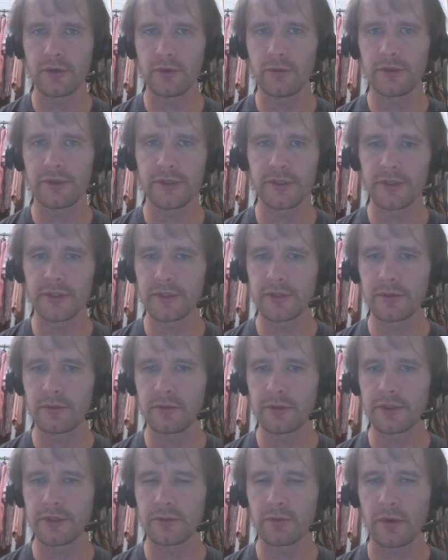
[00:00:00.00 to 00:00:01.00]
which is
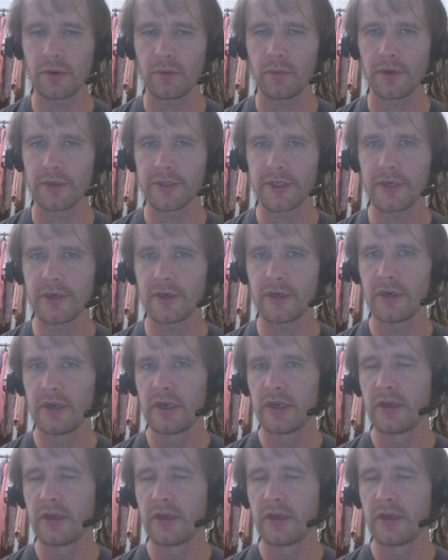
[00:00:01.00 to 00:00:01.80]
which is what it wants here.